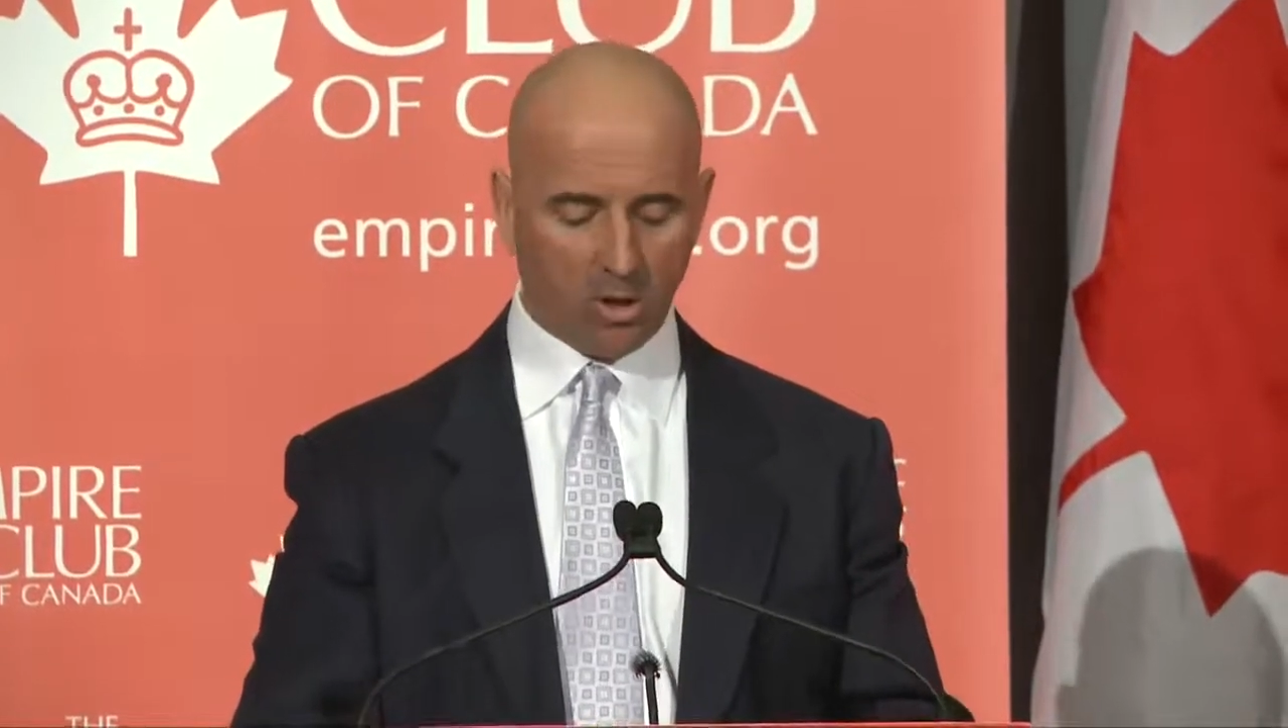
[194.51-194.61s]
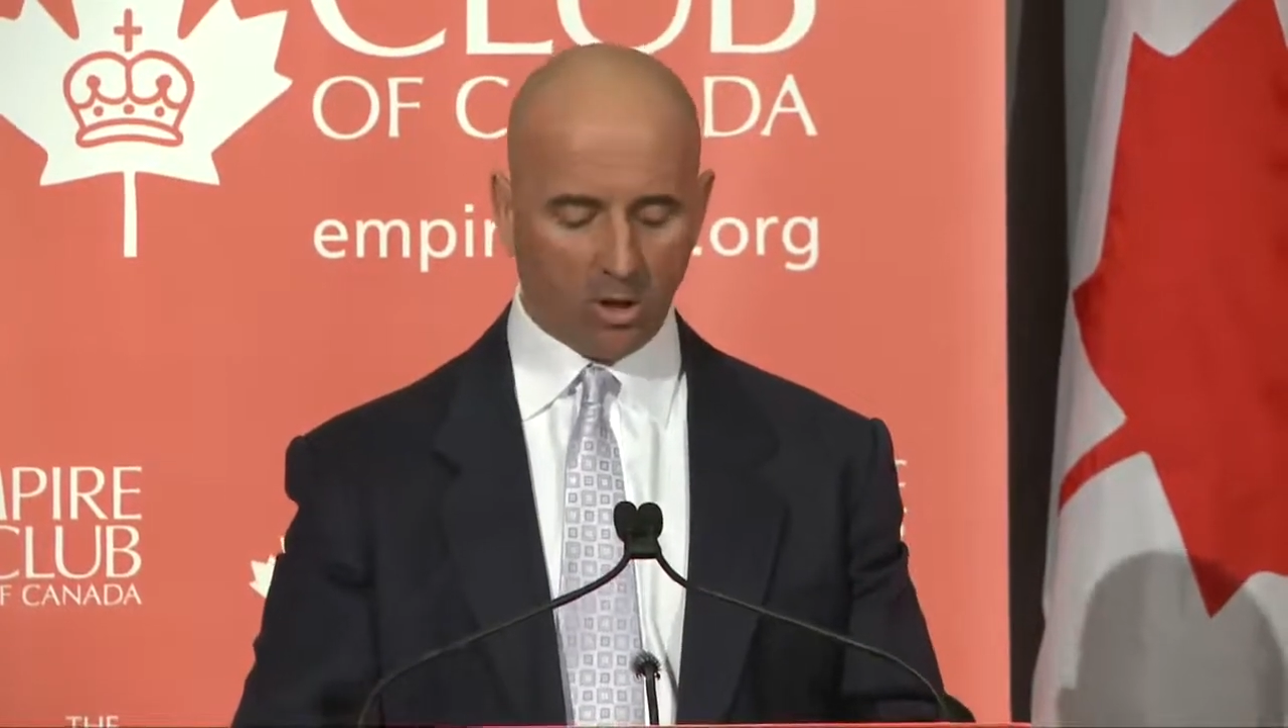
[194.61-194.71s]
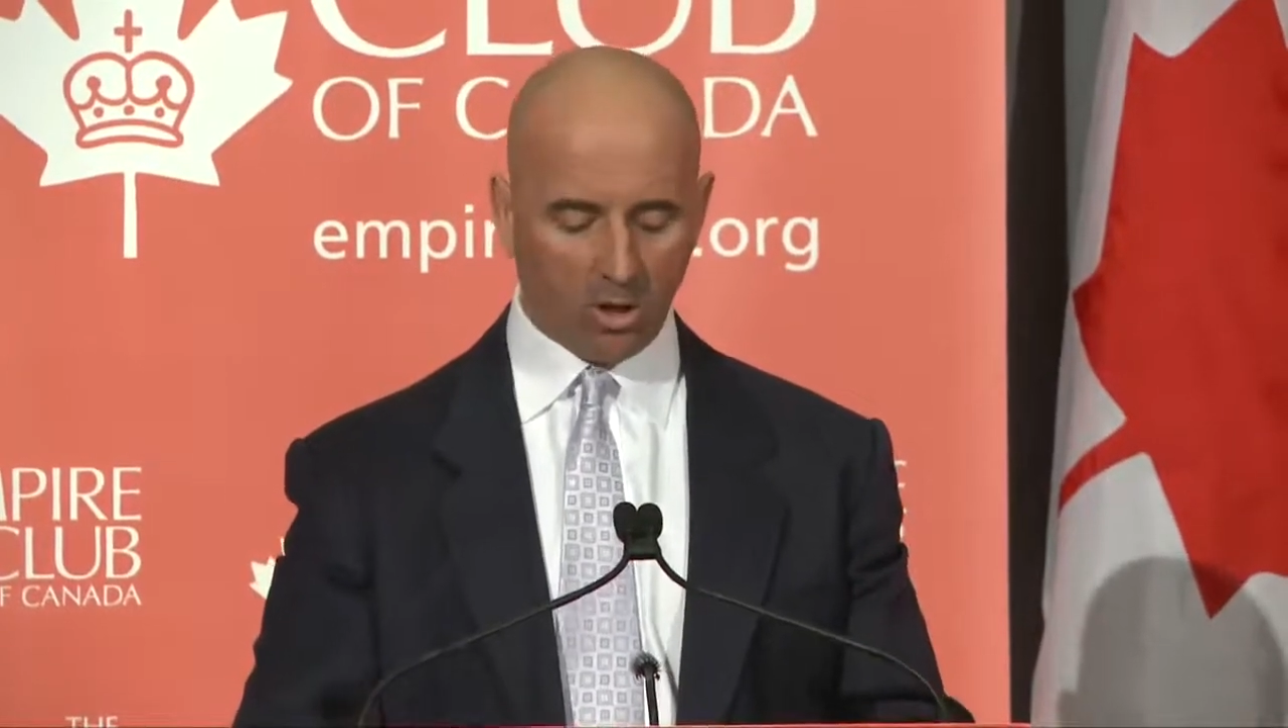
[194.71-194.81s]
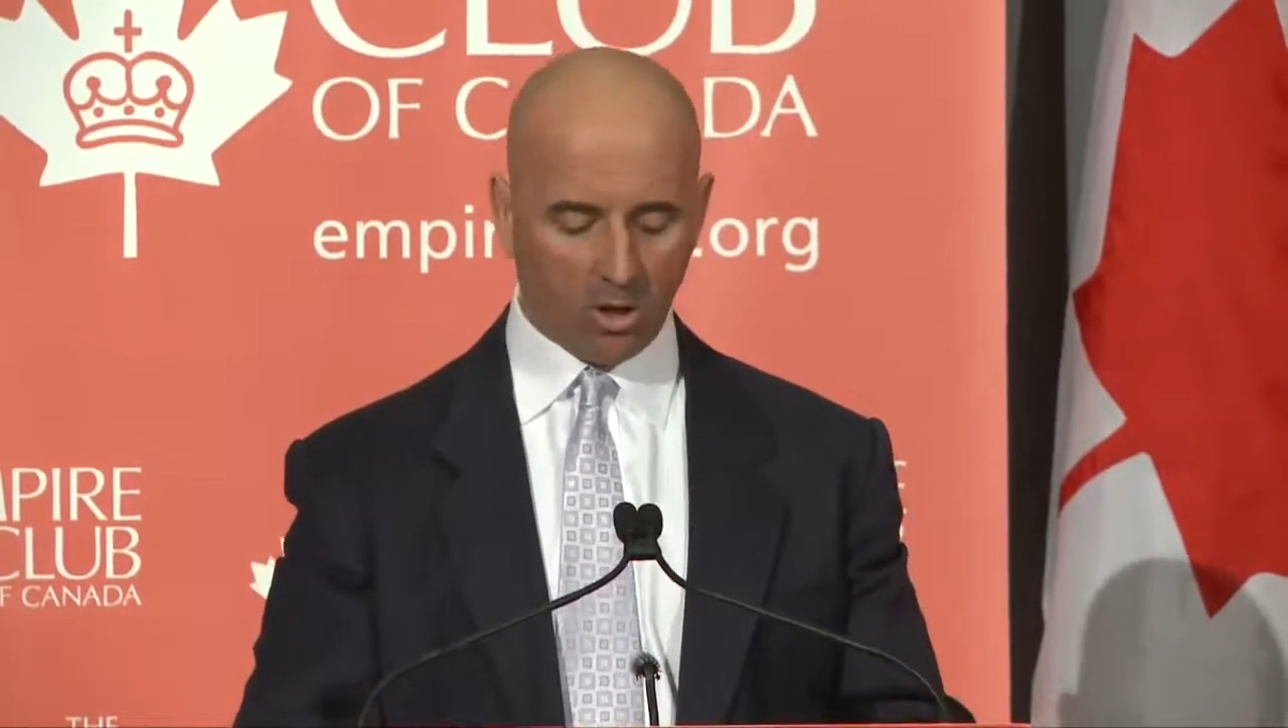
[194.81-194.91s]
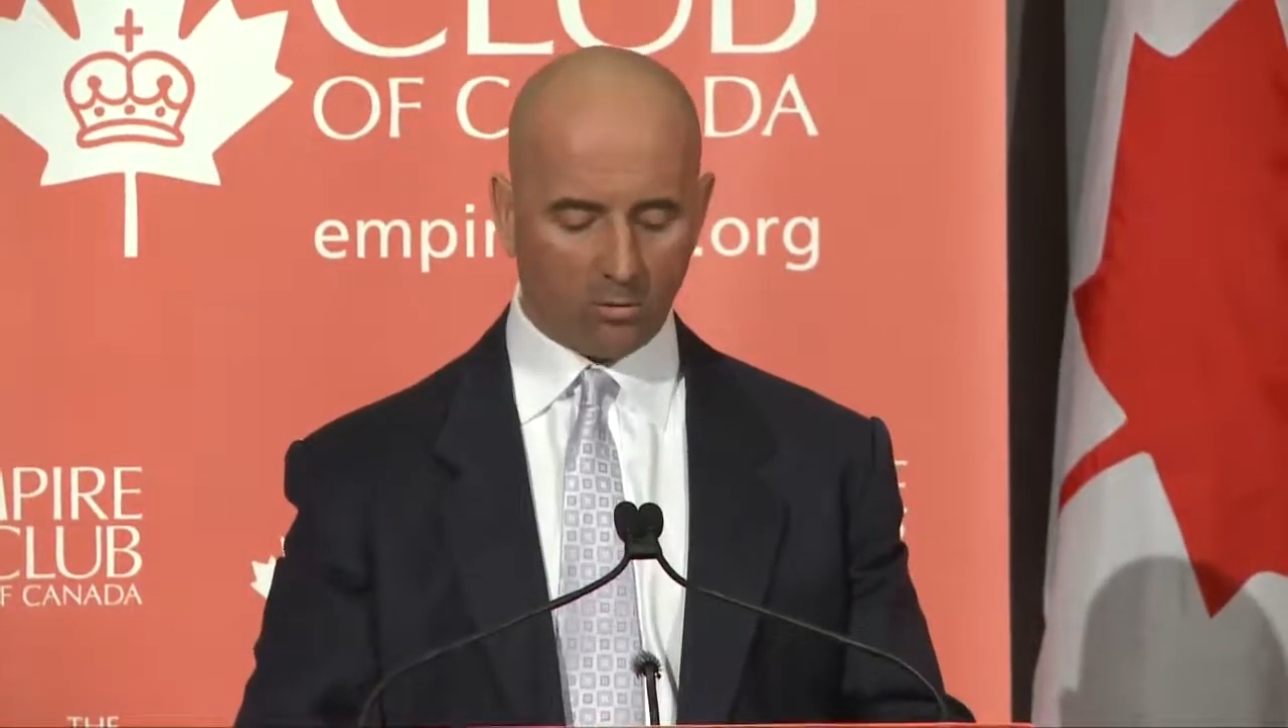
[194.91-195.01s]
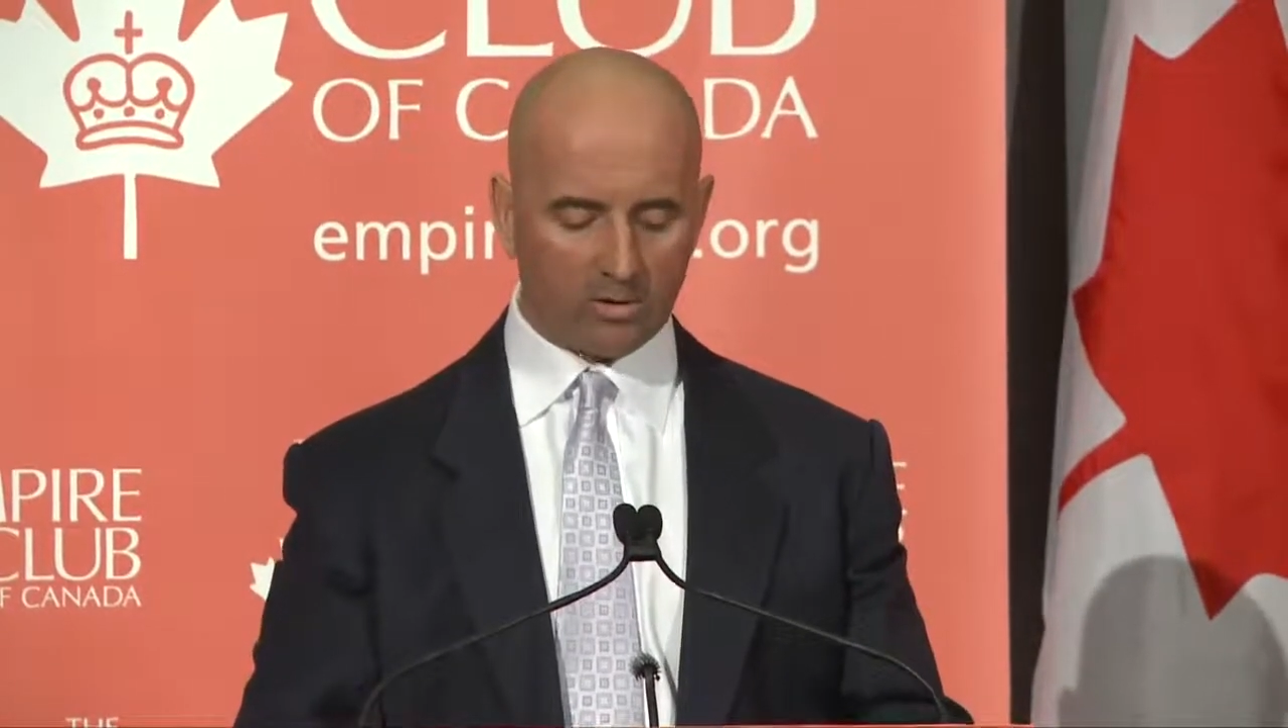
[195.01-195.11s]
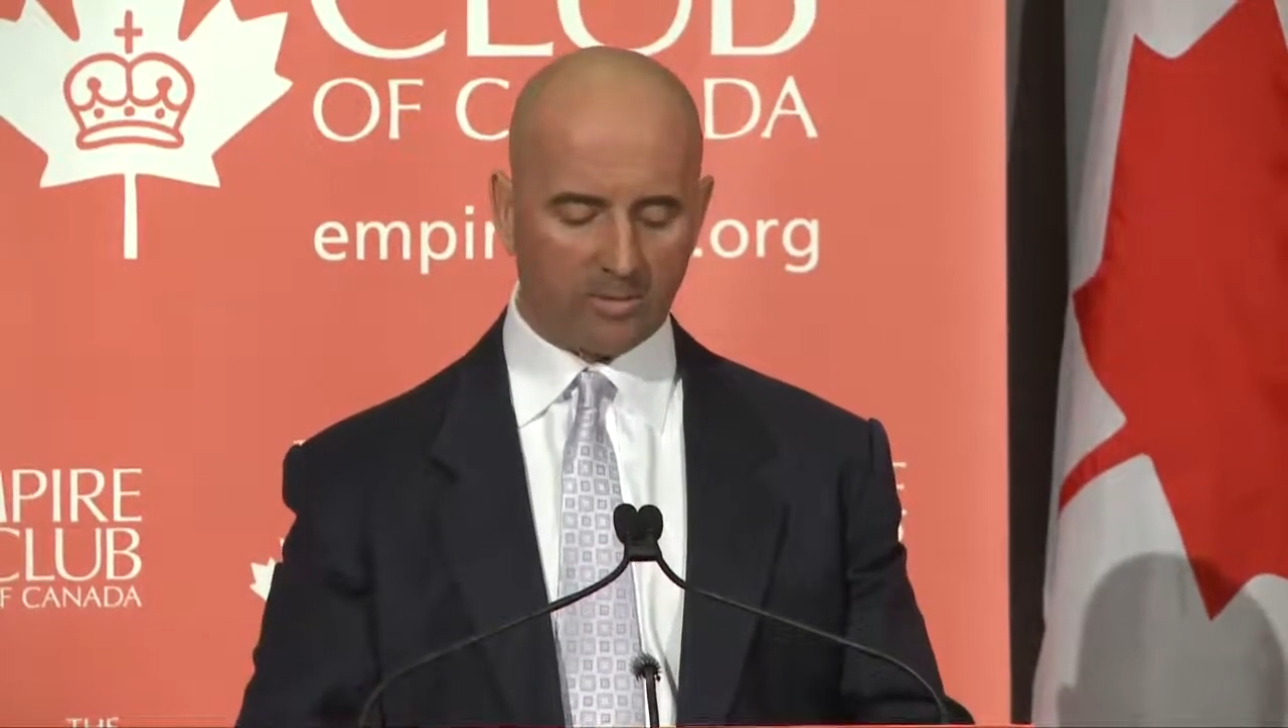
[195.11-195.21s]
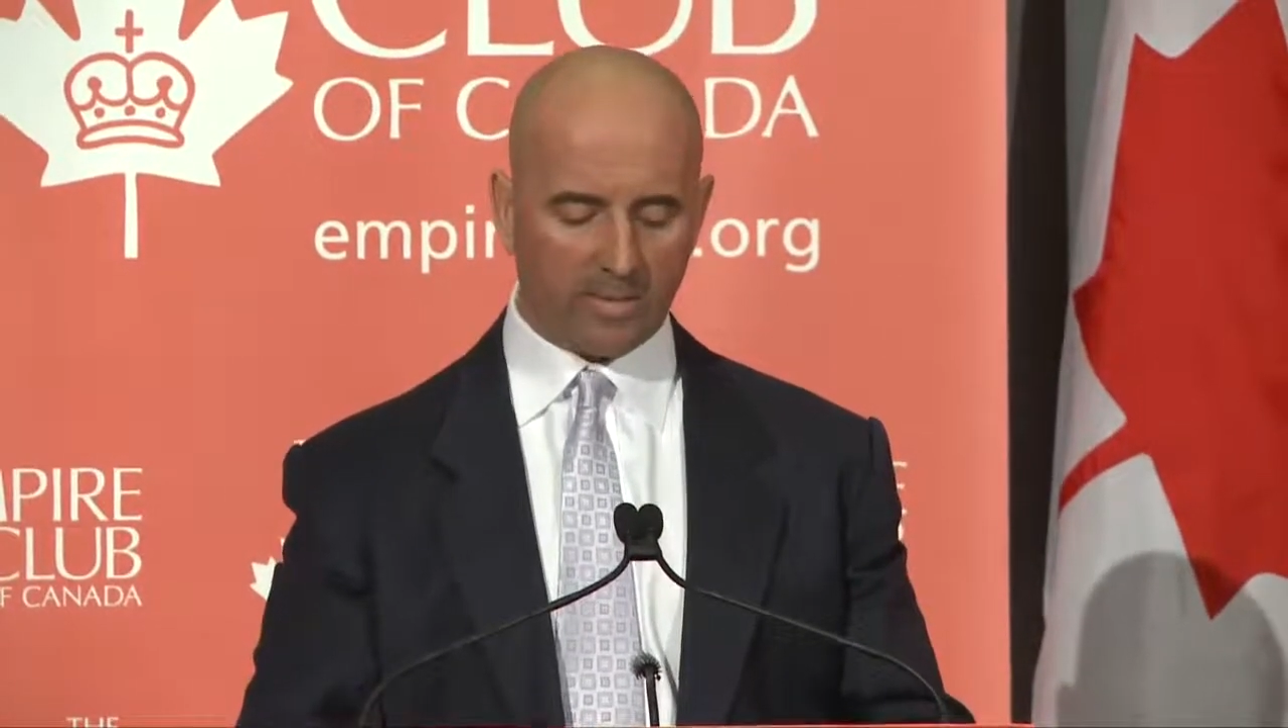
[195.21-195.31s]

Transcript: all with the